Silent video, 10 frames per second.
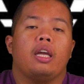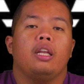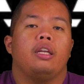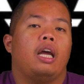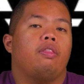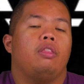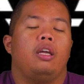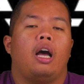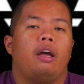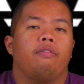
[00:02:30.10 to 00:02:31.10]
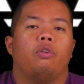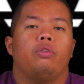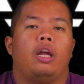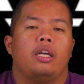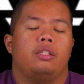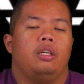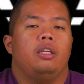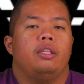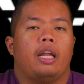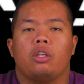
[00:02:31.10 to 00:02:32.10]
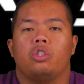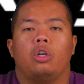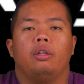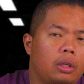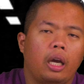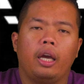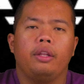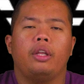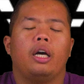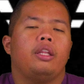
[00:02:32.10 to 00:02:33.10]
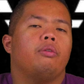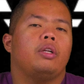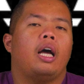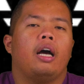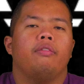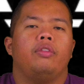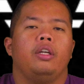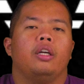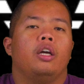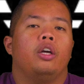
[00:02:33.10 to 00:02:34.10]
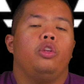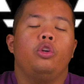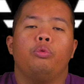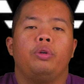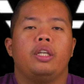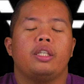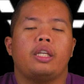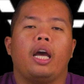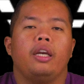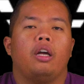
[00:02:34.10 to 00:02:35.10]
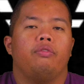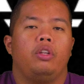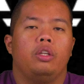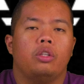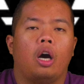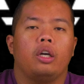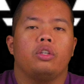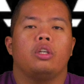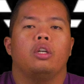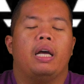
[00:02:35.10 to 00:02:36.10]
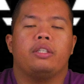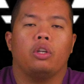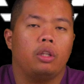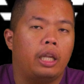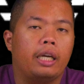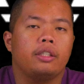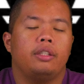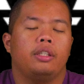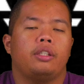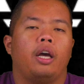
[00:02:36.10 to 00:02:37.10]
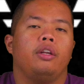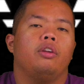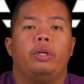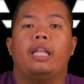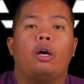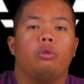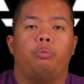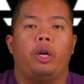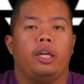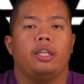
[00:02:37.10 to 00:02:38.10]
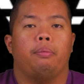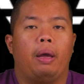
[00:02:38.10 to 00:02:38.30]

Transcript: can get the iPhone SE next year and uh, they will have the new redesign of the notch bezel-less design without breaking the